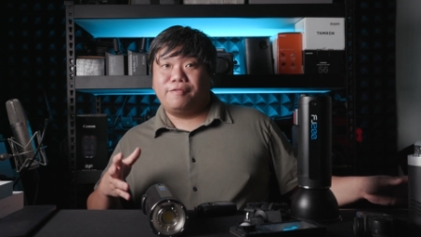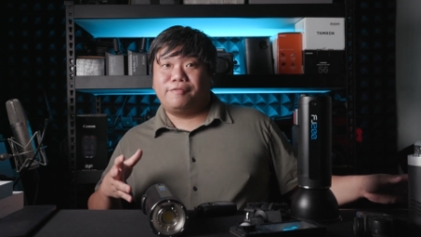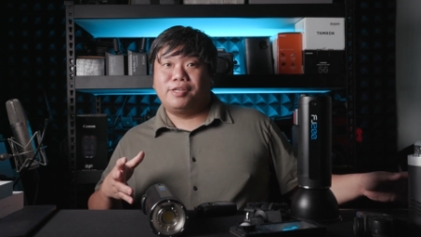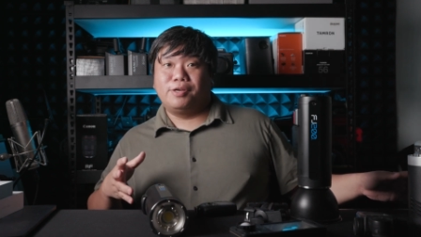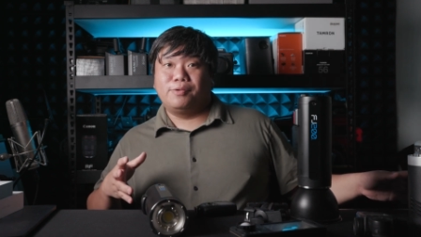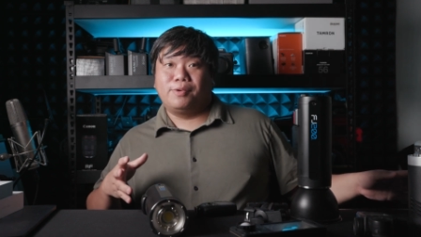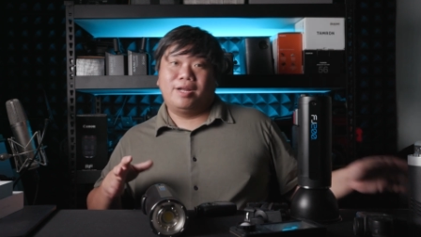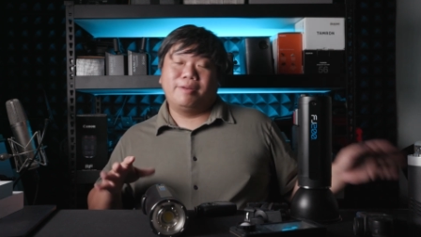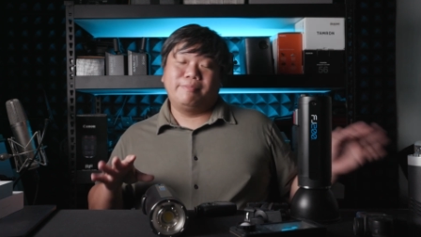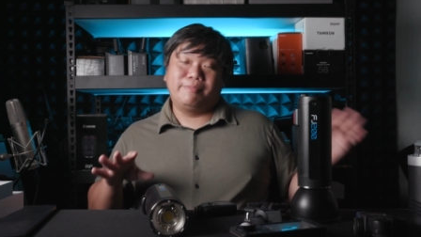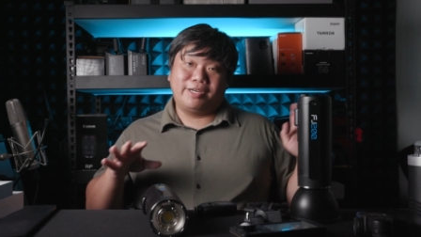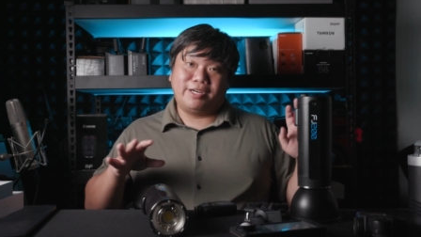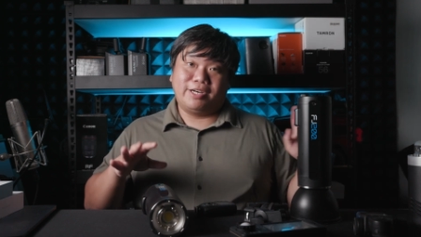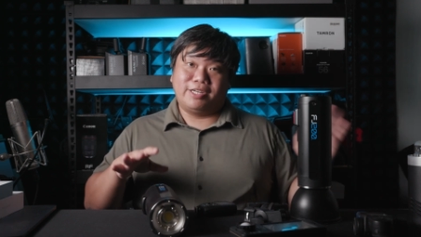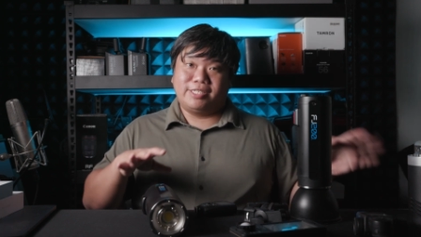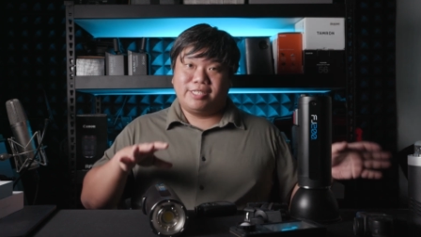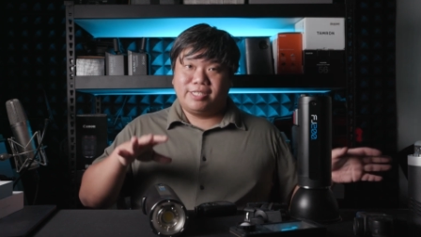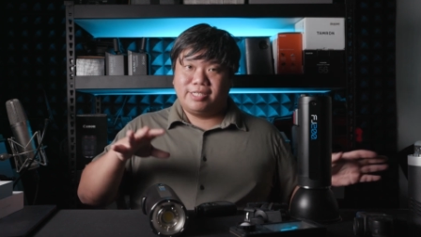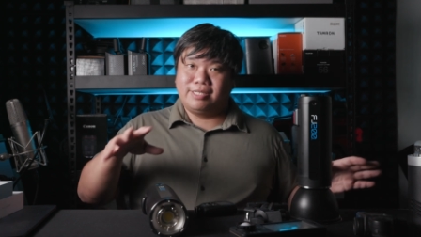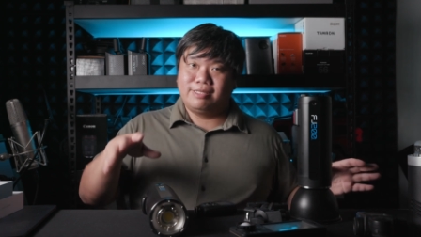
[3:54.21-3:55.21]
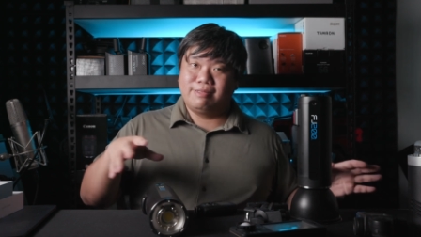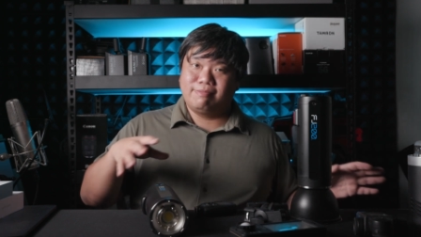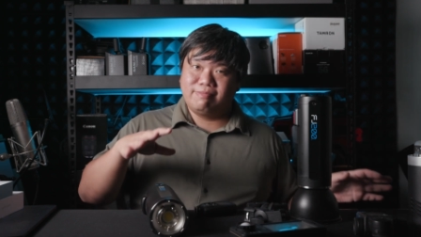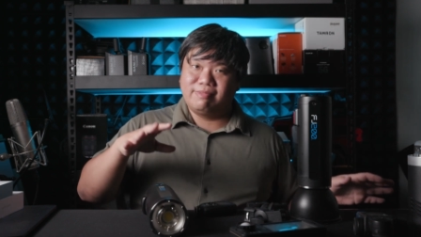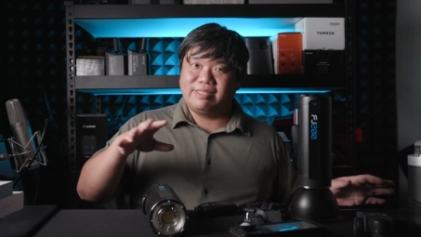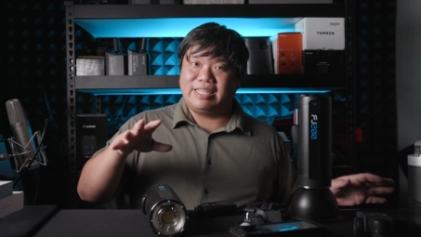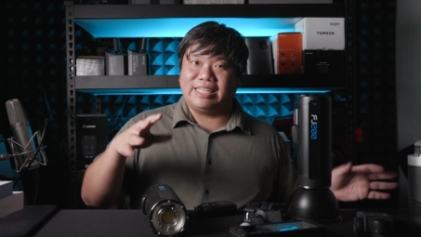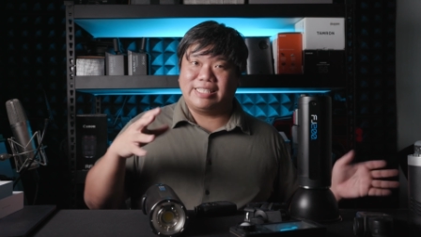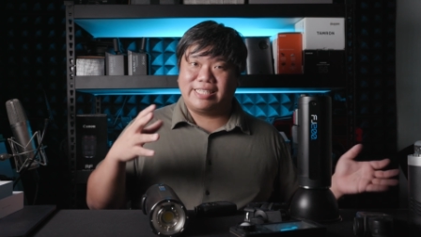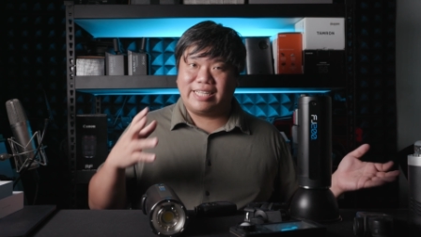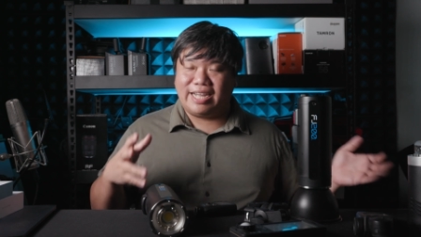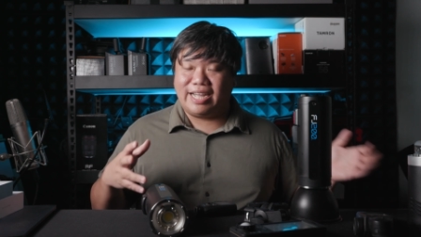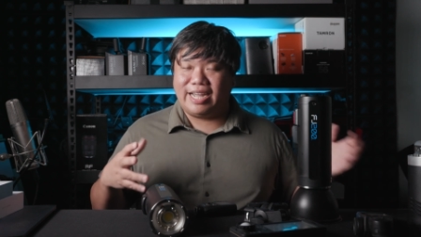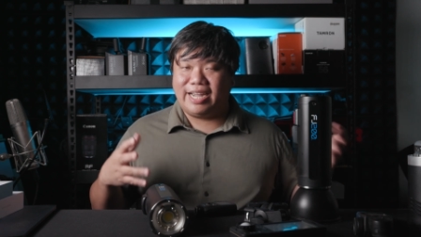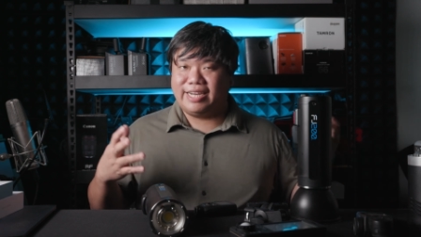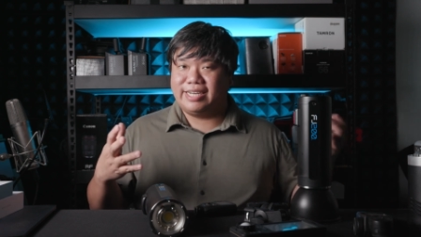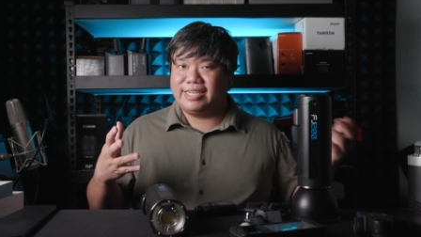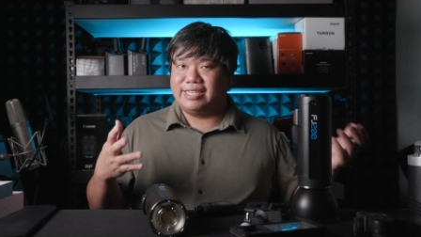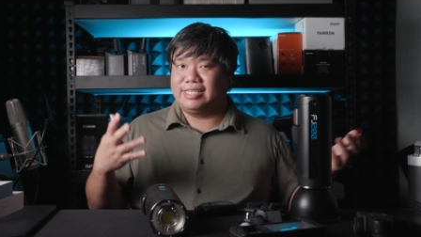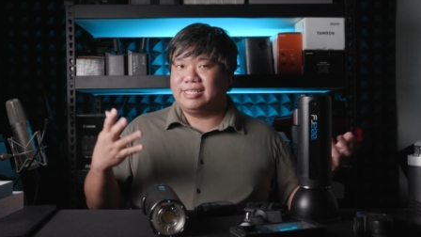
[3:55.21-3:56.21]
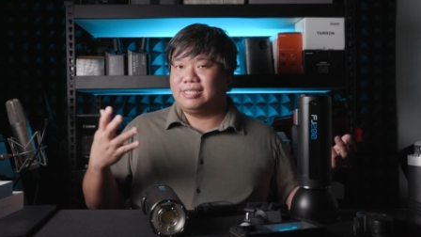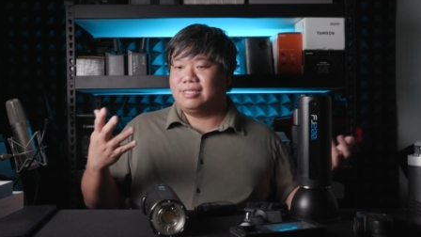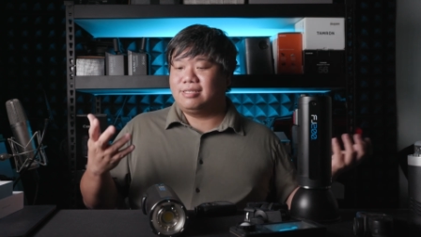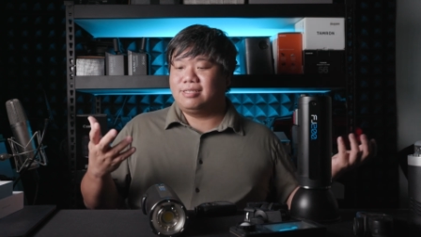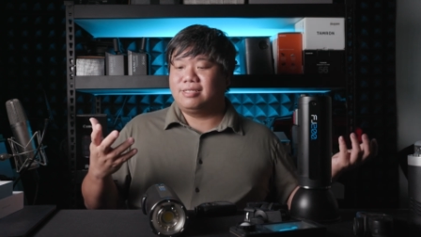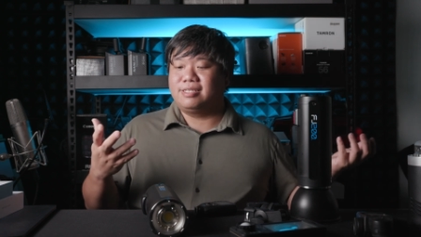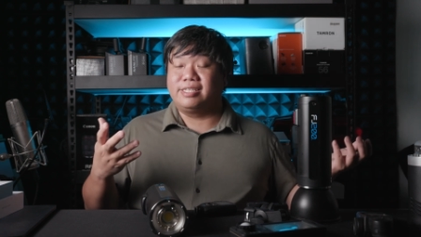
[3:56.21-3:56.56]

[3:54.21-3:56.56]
fifty watt because that's kinda